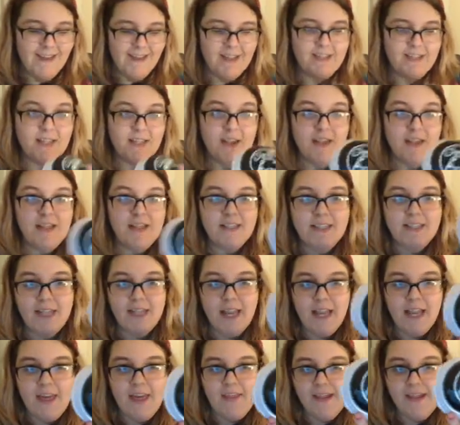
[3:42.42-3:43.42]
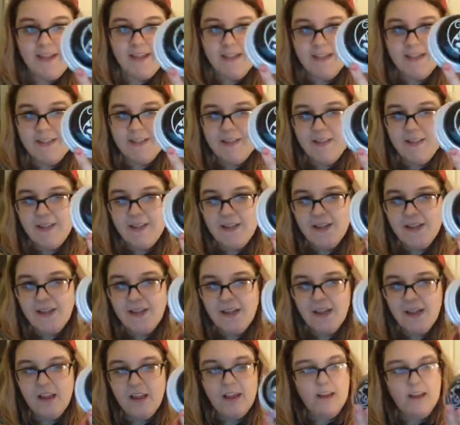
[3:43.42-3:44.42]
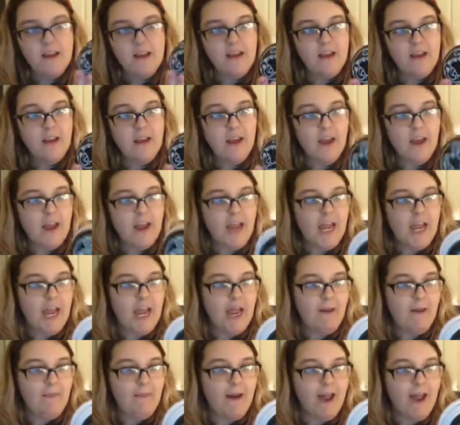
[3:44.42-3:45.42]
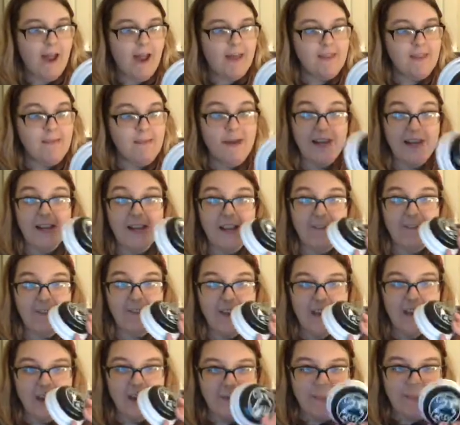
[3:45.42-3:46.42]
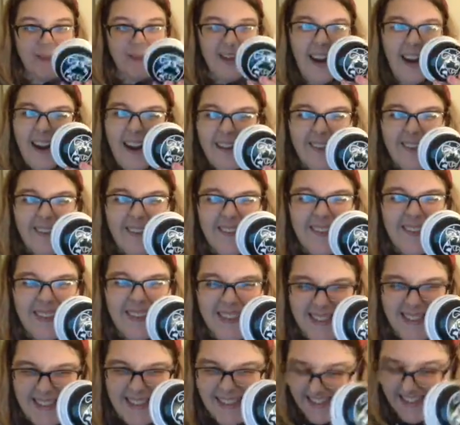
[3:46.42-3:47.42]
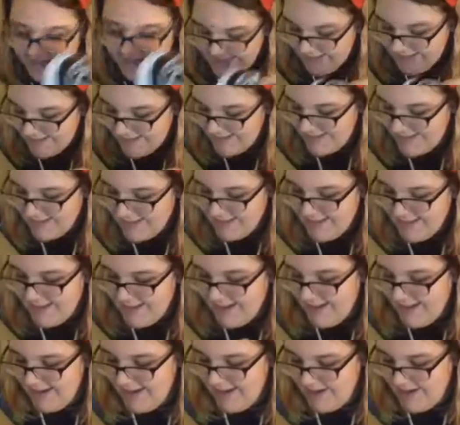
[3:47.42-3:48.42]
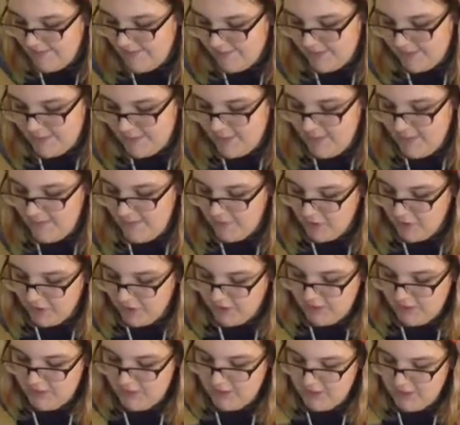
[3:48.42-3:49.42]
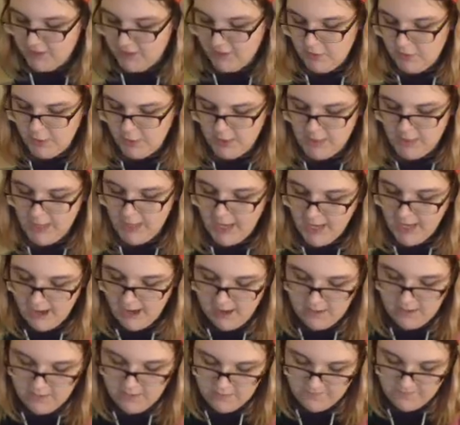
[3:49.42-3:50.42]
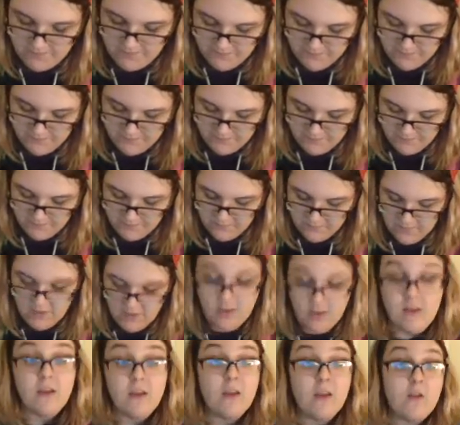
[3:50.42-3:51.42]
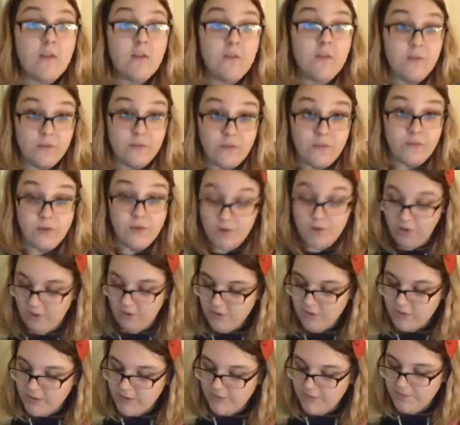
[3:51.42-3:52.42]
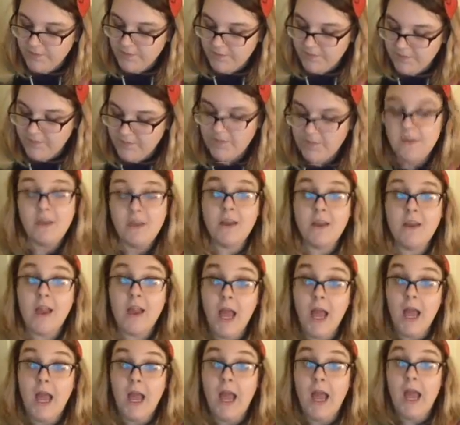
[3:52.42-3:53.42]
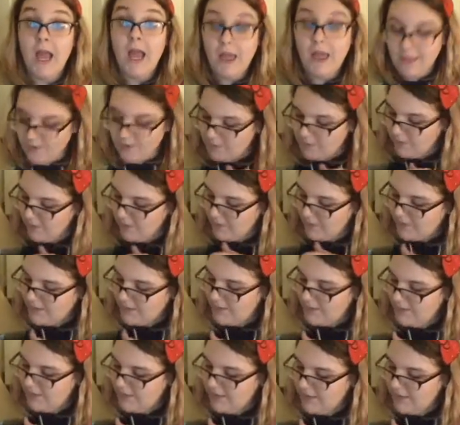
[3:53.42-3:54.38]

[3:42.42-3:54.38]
So they're like this, and they make little farmyard noises. So we've got the cow, the dog, the horse,